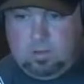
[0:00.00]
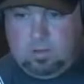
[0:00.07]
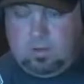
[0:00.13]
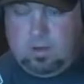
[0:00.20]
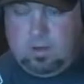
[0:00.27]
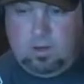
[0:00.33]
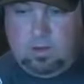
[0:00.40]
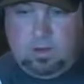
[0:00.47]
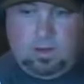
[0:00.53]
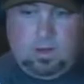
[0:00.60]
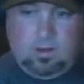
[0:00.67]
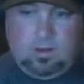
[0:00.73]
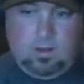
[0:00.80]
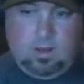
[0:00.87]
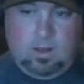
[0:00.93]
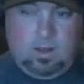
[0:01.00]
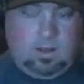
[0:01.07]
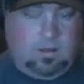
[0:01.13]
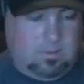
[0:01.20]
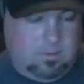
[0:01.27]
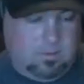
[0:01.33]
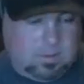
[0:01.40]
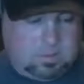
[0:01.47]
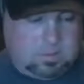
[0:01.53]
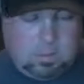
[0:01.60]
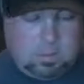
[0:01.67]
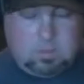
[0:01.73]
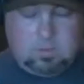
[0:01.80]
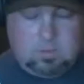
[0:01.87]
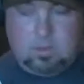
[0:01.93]
You know, and, and uh,
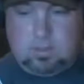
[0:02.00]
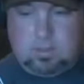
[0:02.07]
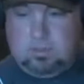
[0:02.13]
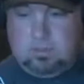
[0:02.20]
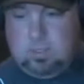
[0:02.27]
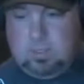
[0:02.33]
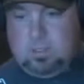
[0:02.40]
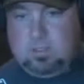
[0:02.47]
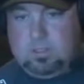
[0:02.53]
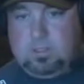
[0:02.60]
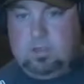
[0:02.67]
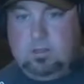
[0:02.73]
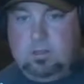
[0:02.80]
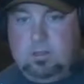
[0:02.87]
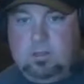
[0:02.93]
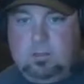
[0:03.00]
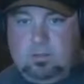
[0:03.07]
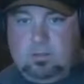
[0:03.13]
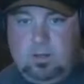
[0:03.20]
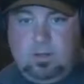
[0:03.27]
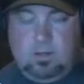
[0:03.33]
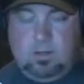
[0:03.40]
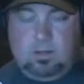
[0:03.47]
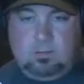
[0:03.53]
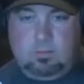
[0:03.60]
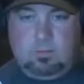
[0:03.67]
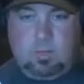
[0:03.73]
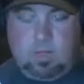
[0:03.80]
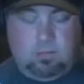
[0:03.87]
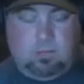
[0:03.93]
especially with all the submissions that that uh,
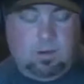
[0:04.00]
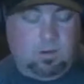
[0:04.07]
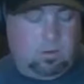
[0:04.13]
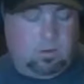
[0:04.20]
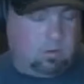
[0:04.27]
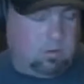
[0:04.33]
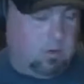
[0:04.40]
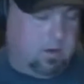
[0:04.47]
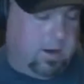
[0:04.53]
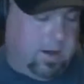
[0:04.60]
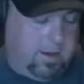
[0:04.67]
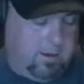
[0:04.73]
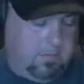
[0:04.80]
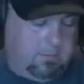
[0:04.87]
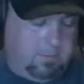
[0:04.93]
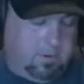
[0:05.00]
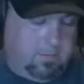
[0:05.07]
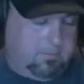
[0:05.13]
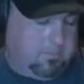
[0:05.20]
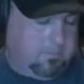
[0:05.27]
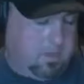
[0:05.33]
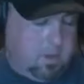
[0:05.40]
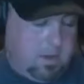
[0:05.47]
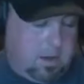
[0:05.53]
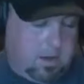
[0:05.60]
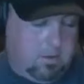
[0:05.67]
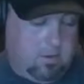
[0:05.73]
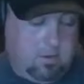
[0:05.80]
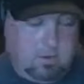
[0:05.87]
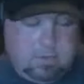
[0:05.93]
Cowboy would throw at him, but.
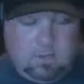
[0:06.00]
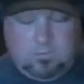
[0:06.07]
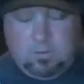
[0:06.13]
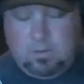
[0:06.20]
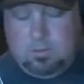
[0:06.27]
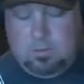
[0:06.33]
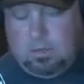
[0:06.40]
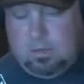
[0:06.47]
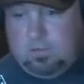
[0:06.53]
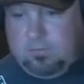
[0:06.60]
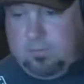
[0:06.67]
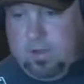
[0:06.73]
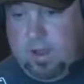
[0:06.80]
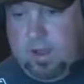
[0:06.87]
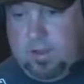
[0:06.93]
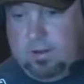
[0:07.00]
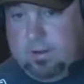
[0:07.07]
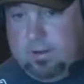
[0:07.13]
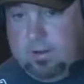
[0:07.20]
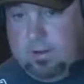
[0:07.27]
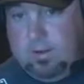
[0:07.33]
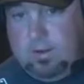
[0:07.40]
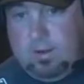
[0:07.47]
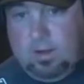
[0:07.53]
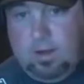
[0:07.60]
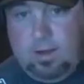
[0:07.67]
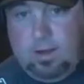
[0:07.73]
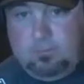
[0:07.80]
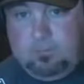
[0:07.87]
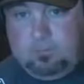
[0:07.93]
I don't know. Definitely be a good fight.
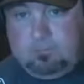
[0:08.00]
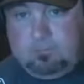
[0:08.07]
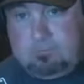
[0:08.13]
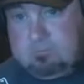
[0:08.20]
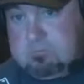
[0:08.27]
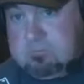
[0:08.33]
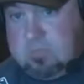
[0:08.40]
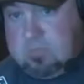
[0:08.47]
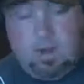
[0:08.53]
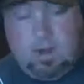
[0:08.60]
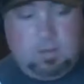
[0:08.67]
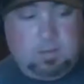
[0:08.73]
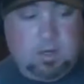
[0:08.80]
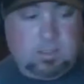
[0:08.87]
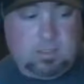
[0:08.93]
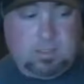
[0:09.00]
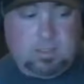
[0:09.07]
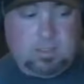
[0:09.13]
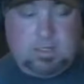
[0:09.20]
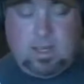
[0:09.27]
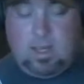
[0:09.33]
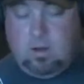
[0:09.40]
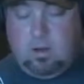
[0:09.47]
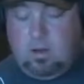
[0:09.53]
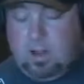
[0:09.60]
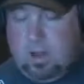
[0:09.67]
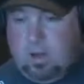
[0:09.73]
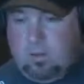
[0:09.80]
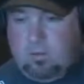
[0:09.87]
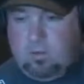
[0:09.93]
Um, and I'm curious to see. I know
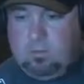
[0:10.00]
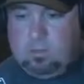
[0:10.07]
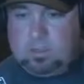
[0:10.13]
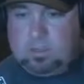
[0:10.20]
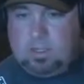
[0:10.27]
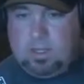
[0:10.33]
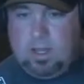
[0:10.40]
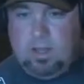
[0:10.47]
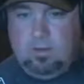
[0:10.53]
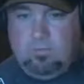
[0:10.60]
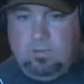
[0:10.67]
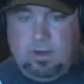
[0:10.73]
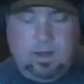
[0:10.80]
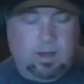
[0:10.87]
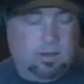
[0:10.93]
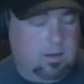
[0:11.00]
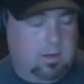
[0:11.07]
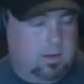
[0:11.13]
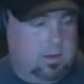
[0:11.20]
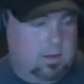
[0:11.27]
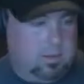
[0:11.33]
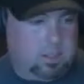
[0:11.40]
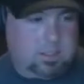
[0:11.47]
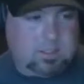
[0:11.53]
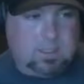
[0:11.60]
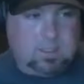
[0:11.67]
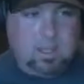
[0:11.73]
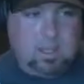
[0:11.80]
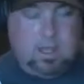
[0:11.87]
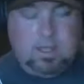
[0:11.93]
I heard rumors today of uh,
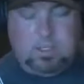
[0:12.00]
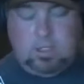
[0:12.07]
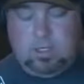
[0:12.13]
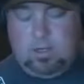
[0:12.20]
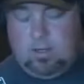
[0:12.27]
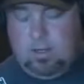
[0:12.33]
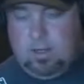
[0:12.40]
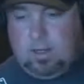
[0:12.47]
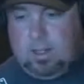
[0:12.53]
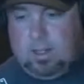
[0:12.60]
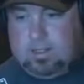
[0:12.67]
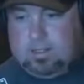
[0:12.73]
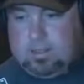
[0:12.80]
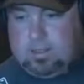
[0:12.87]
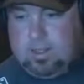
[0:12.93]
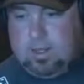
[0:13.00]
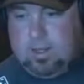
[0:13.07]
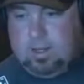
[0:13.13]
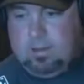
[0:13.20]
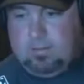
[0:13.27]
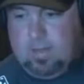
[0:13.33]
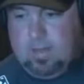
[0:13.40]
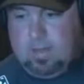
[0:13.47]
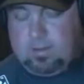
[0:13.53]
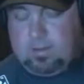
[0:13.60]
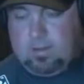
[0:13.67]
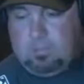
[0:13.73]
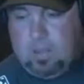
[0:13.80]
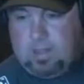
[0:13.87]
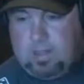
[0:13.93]
Justin Gaethje against uh,
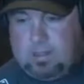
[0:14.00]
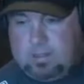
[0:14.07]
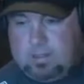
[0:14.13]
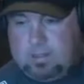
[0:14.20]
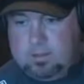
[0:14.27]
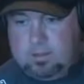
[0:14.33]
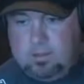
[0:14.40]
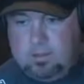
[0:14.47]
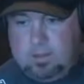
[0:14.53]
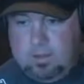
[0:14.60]
Anthony Pettis.